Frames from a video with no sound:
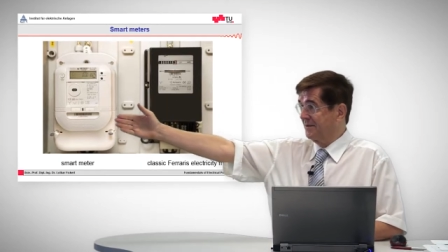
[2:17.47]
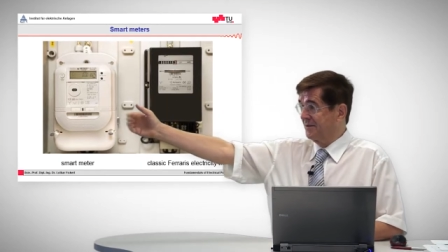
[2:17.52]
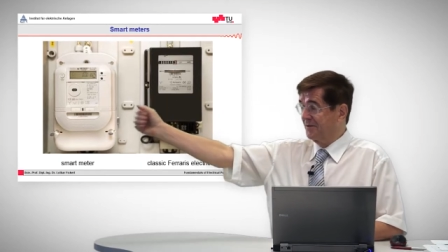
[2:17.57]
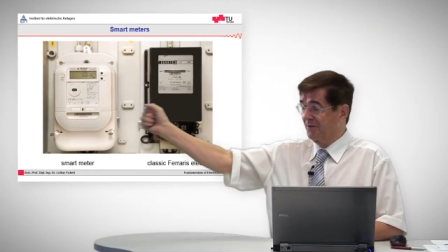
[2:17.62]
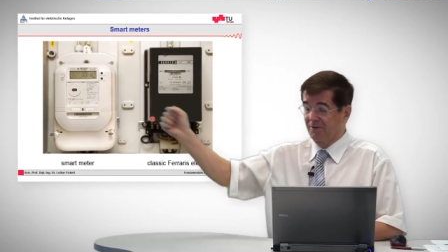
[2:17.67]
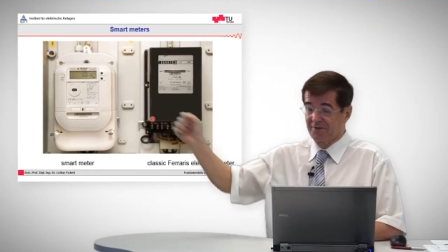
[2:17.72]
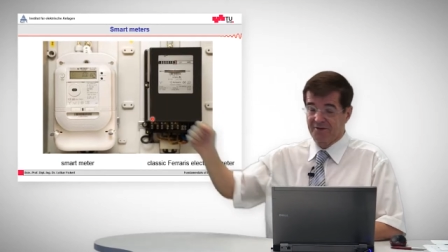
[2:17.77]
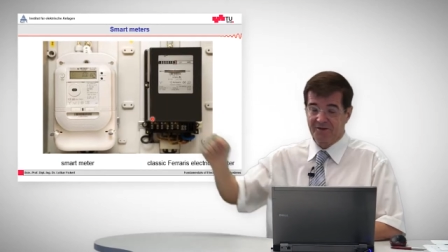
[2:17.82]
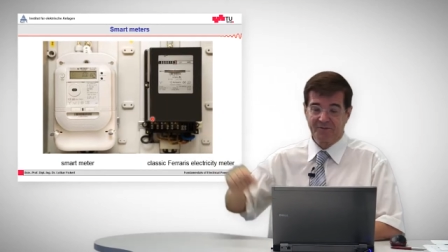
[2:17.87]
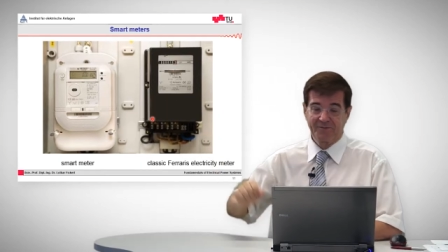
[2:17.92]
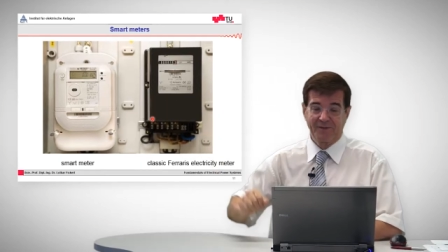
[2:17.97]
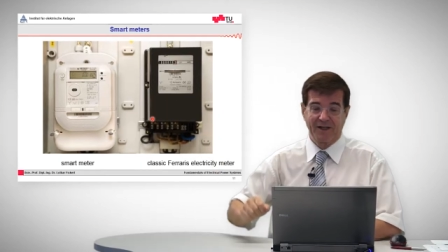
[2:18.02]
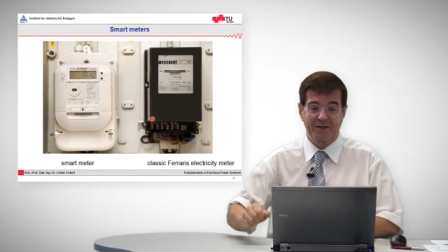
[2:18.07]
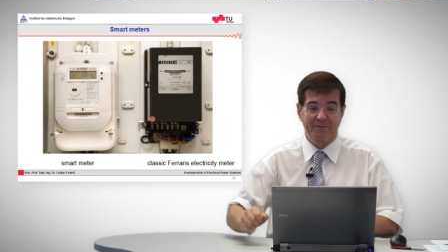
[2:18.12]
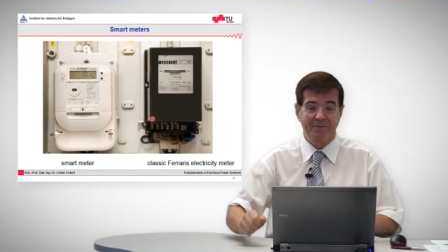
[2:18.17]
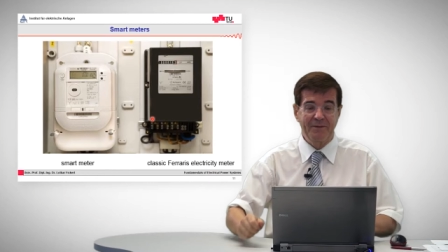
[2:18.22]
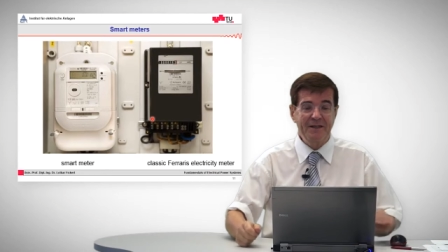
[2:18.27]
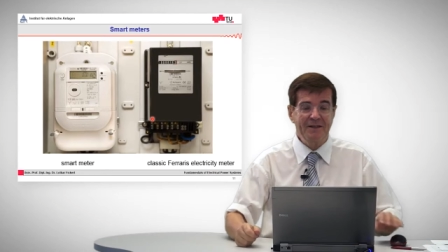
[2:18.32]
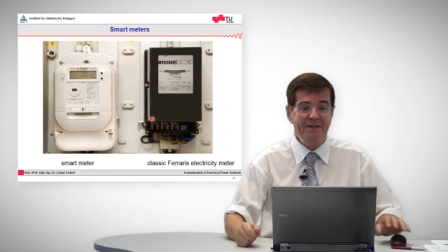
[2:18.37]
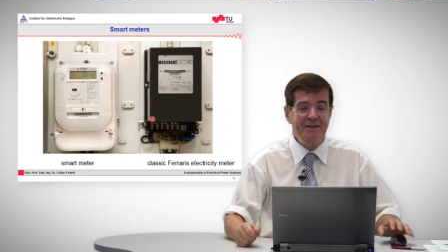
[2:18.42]
So the
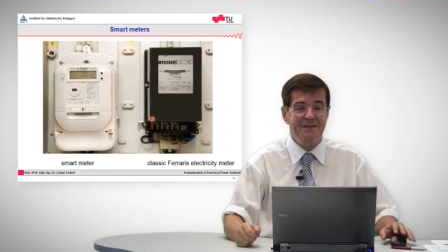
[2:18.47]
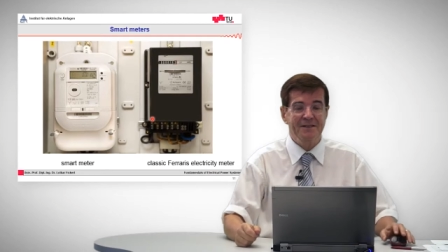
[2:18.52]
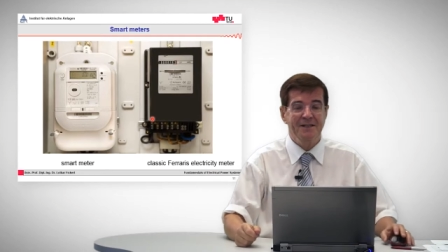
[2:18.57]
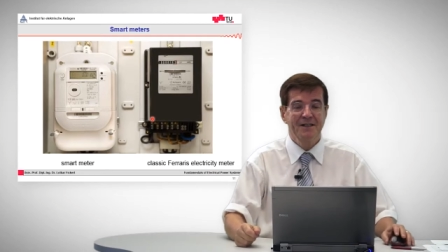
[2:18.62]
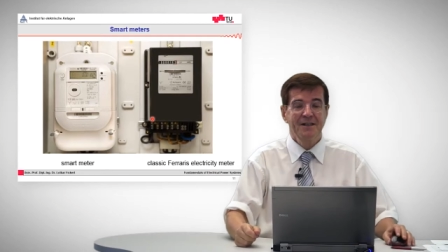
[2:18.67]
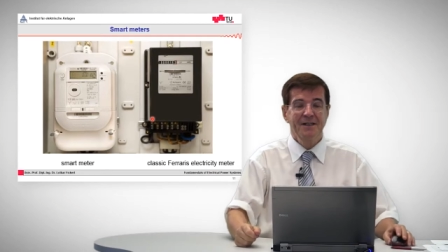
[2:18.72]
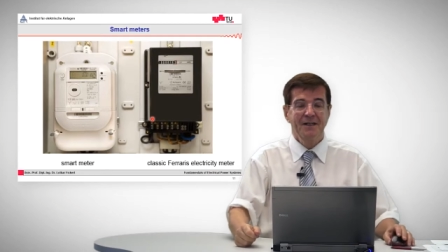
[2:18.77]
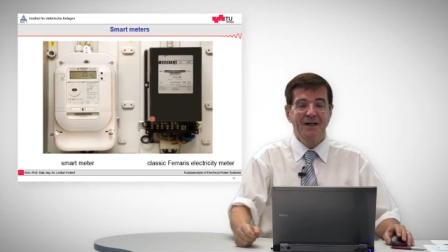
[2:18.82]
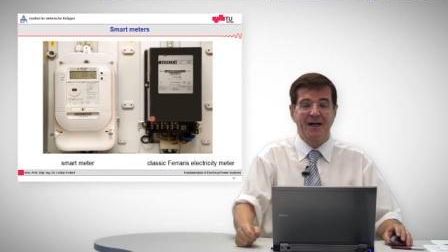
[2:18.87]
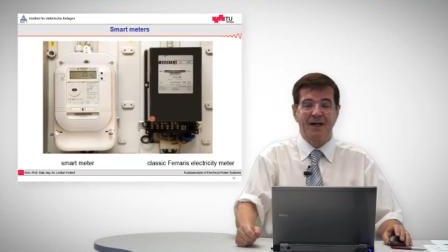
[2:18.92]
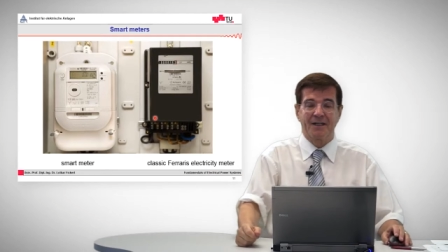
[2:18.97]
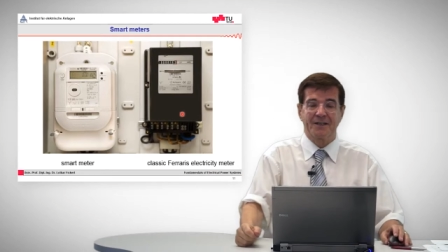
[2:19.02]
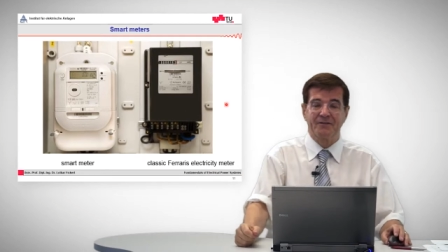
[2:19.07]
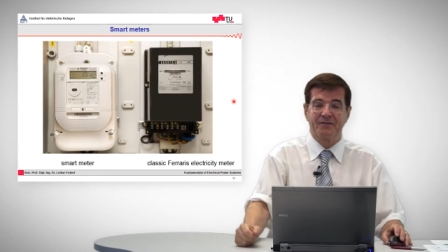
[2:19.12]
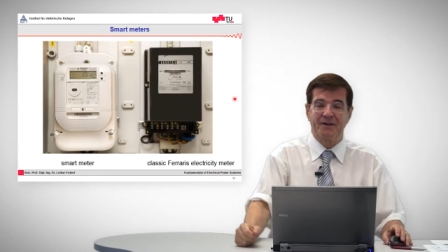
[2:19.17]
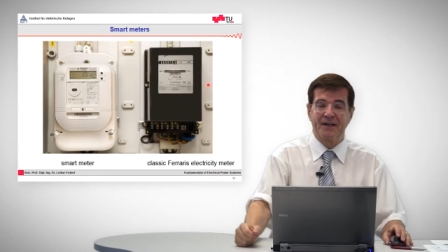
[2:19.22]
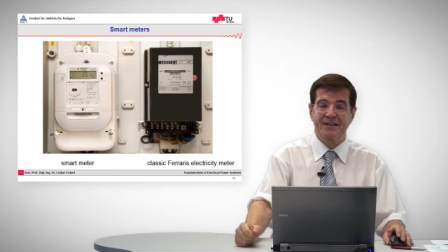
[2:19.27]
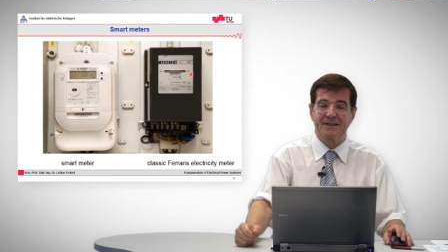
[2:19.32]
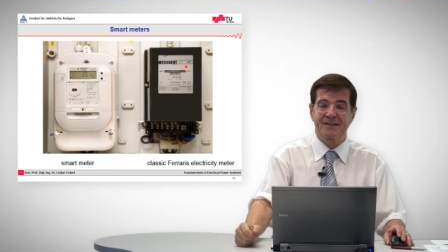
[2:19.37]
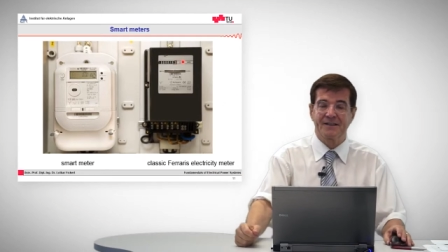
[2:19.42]
smart meters are
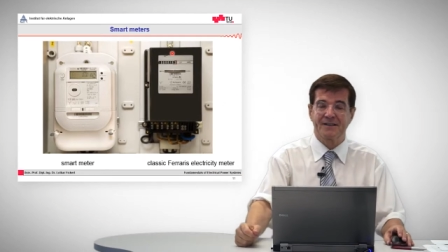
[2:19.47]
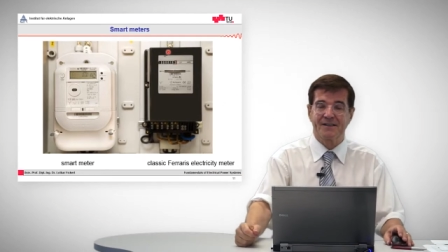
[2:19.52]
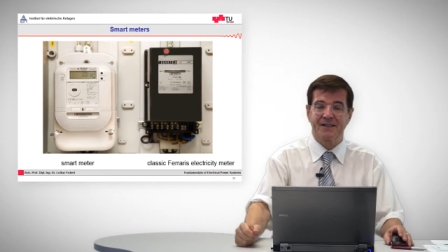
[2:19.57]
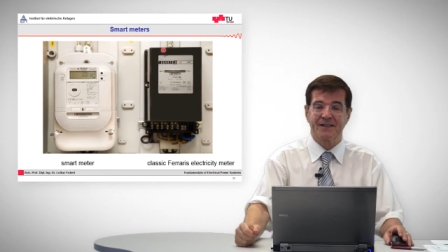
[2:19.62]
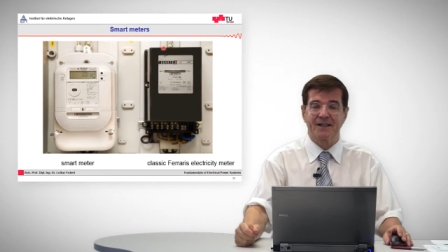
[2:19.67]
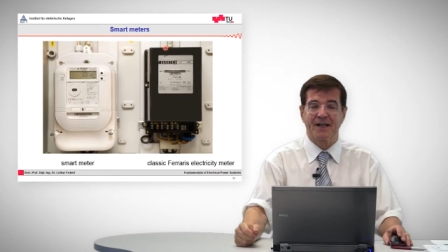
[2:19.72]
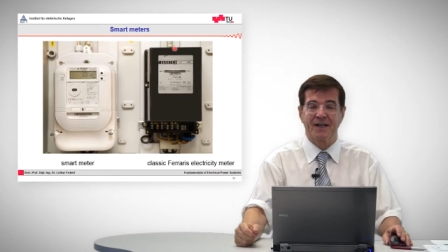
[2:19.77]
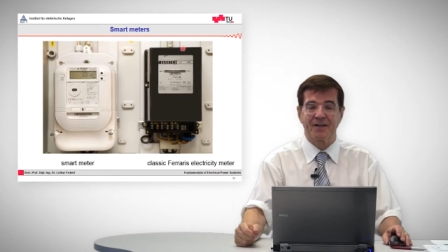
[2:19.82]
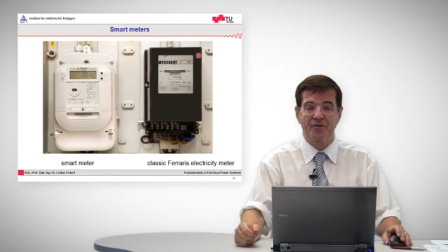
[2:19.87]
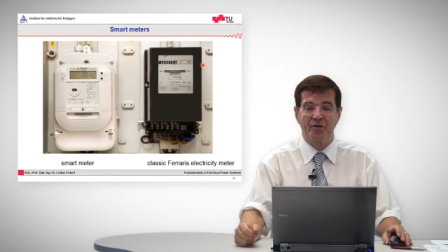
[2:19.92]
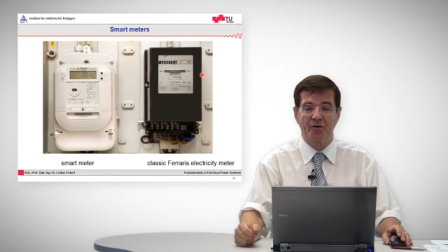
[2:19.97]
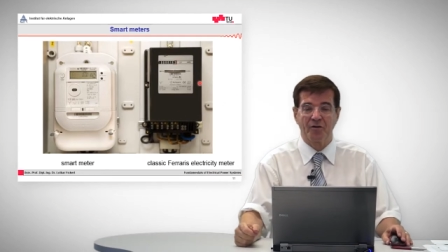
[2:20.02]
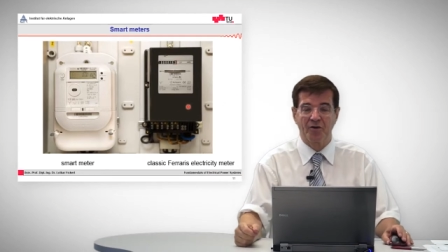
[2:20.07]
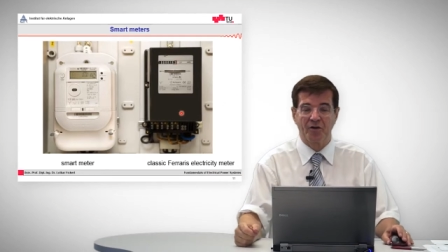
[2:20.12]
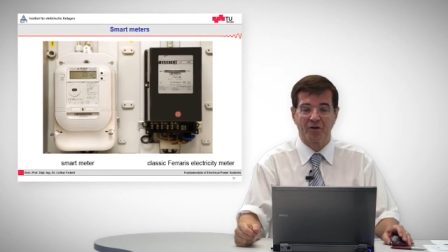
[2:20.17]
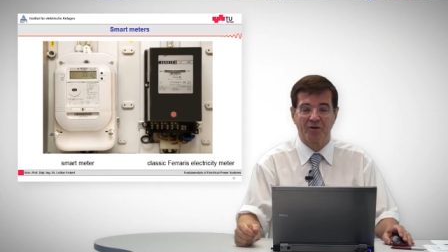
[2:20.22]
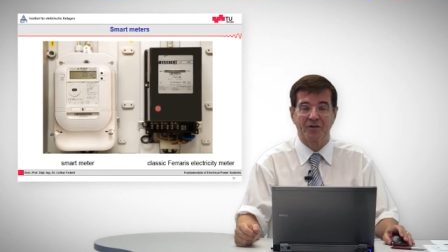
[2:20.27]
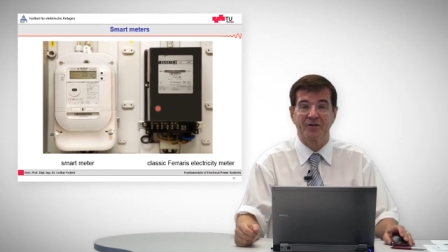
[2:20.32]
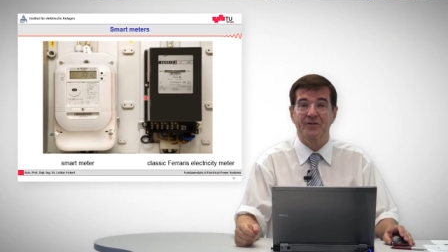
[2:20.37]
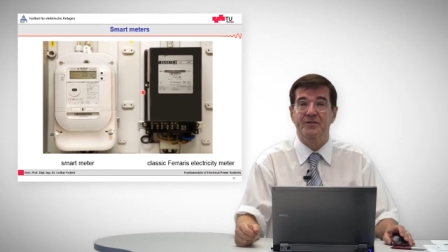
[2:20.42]
devices that are no
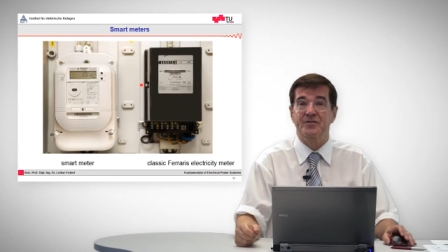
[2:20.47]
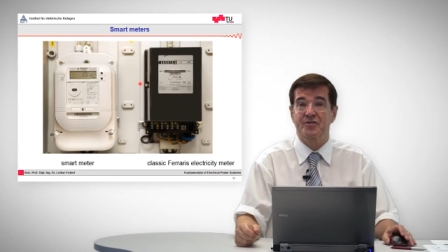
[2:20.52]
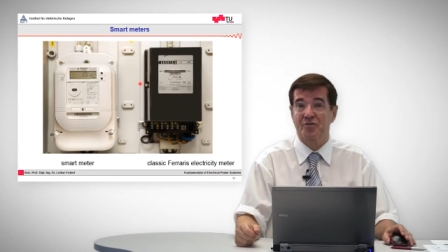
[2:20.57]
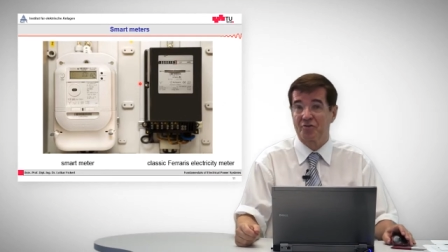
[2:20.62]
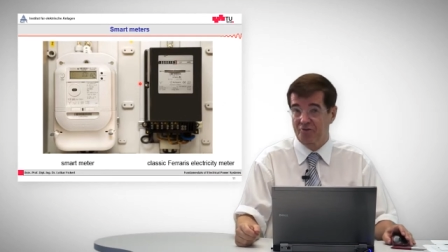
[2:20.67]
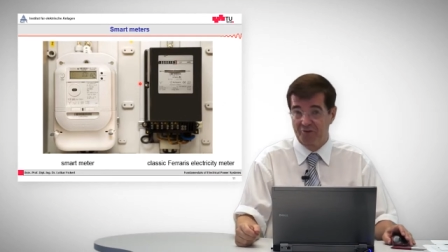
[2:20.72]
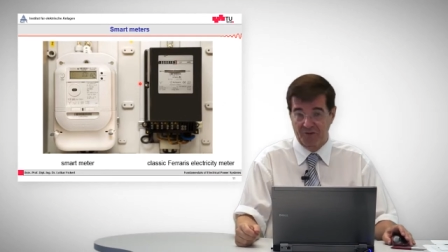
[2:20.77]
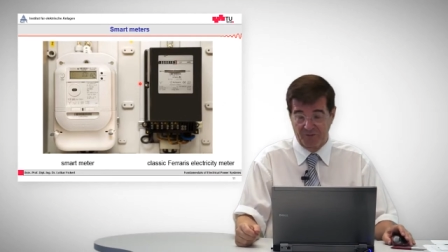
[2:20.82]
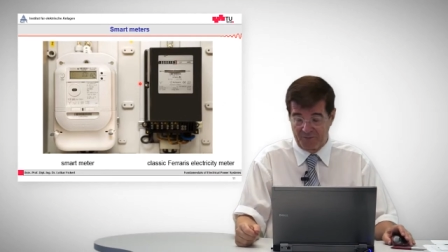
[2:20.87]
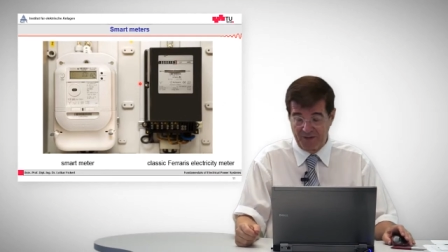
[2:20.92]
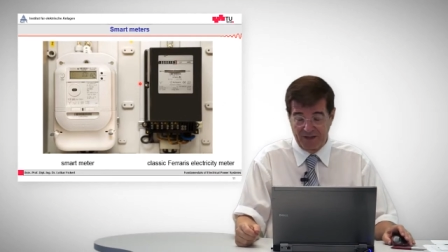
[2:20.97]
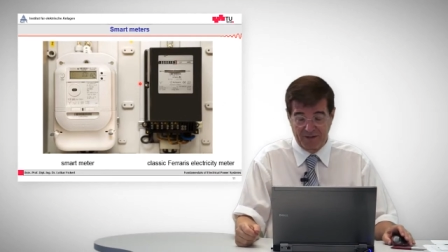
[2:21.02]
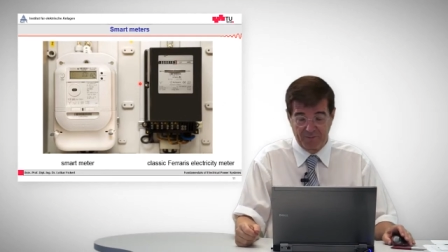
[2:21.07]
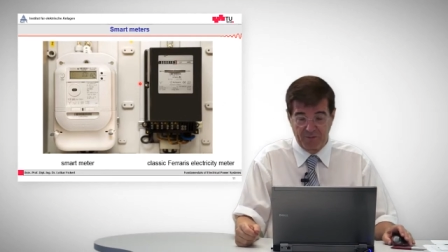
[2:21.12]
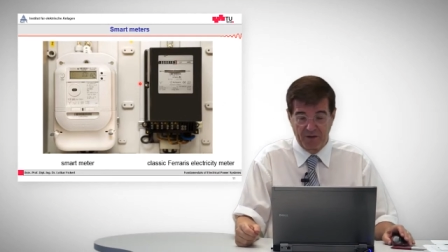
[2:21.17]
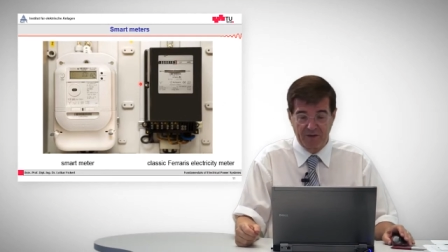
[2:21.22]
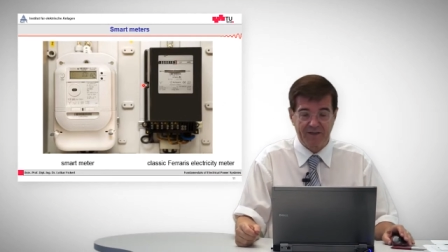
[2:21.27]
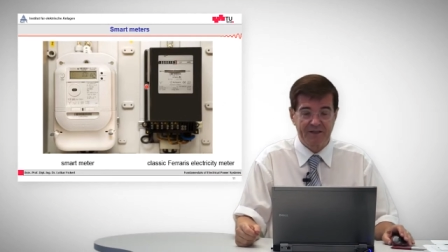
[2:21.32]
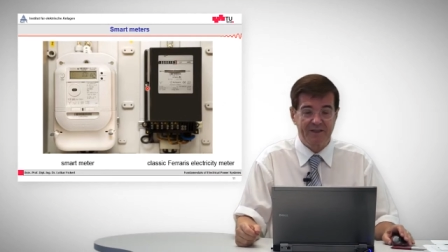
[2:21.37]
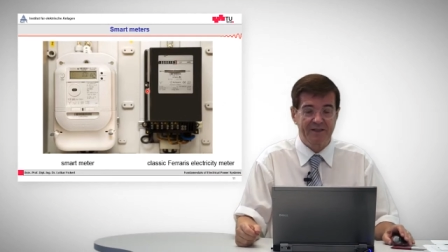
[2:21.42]
longer the so-called black
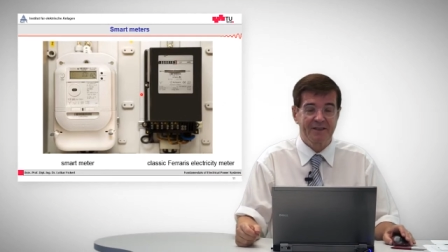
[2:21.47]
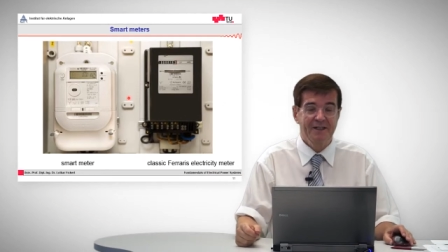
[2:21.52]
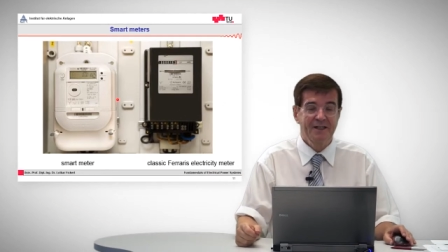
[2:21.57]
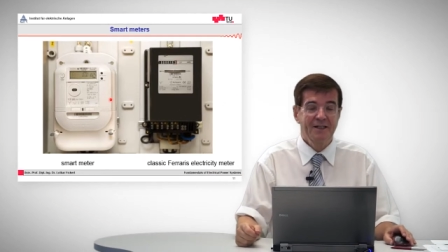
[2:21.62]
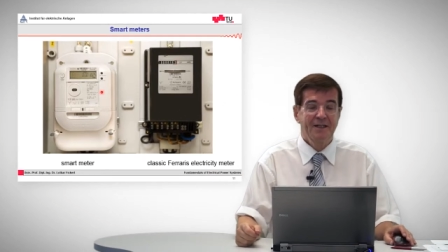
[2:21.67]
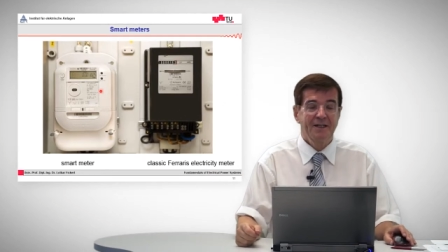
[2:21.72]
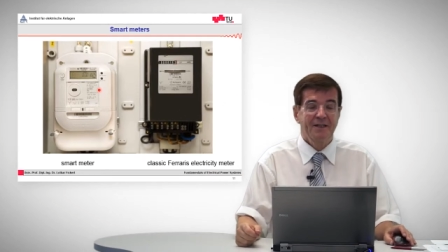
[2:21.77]
boxes.